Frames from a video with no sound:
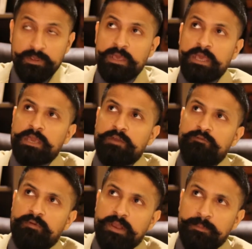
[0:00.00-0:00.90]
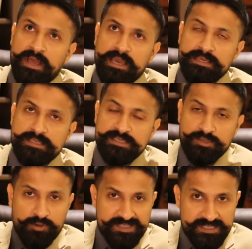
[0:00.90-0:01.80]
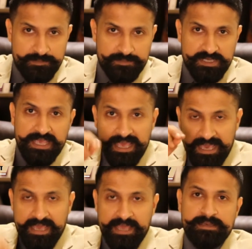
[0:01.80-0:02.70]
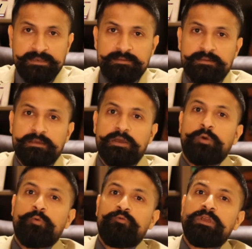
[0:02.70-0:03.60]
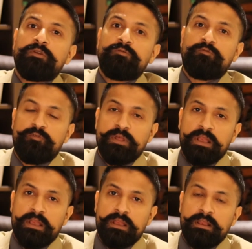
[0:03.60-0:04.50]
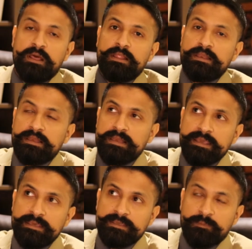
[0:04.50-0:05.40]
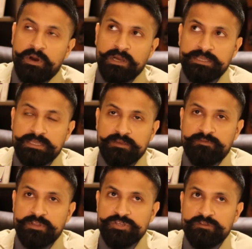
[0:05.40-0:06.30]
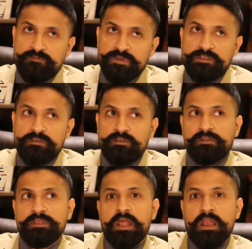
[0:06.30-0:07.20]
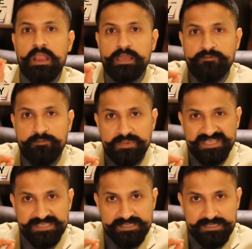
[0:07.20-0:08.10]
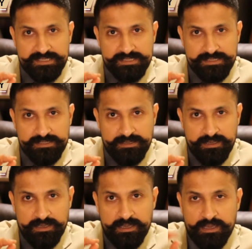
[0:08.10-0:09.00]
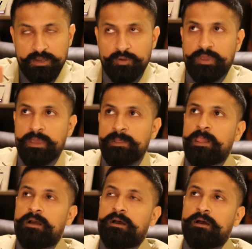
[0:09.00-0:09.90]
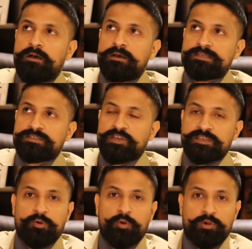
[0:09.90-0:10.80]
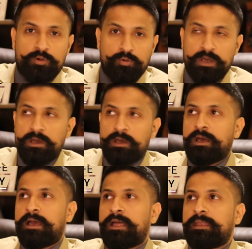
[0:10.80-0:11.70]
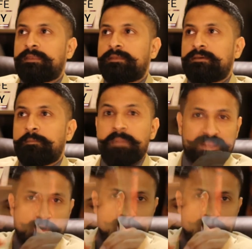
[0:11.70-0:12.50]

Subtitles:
We will apply this concept and we will link marketing definition with real life businesses. Okay, such as Coca-Cola and McDonald's.